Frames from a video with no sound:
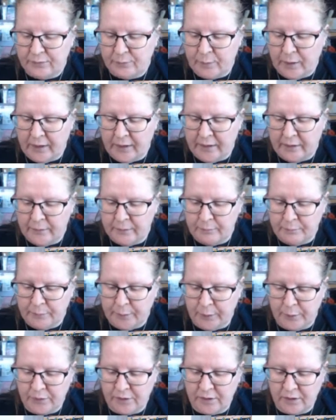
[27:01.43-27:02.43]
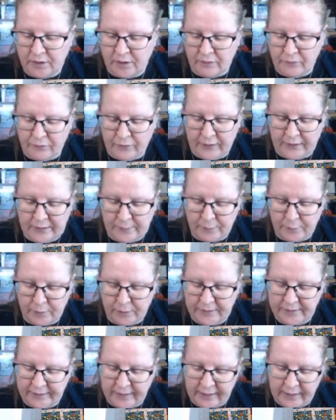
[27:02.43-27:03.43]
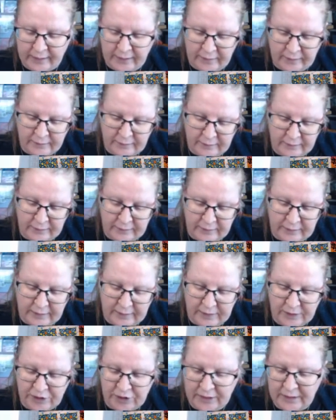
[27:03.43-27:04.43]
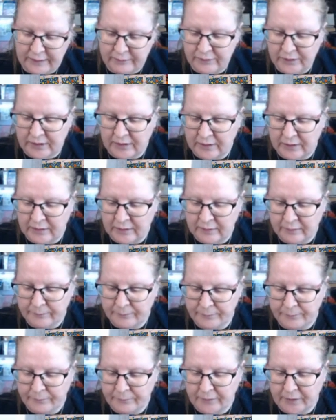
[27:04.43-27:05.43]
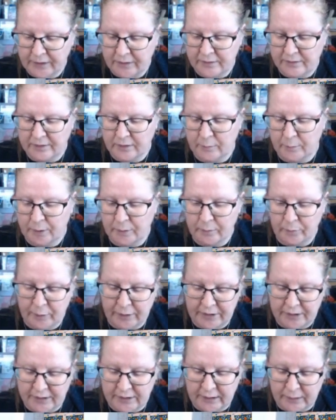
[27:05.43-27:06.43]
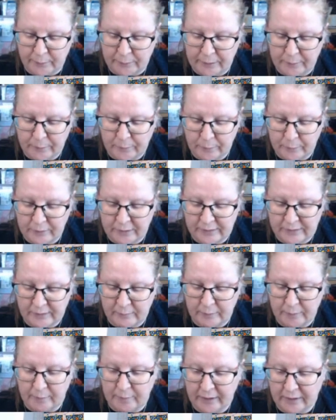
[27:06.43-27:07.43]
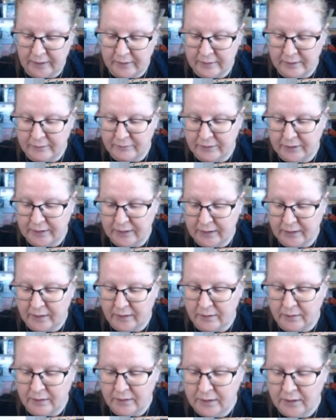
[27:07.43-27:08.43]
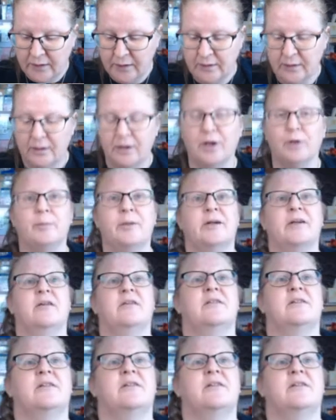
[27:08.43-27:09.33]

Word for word: mine posted on Facebook saying that she lived in a suburb. When you tell people the suburb that you live in, they go, oh my god, it's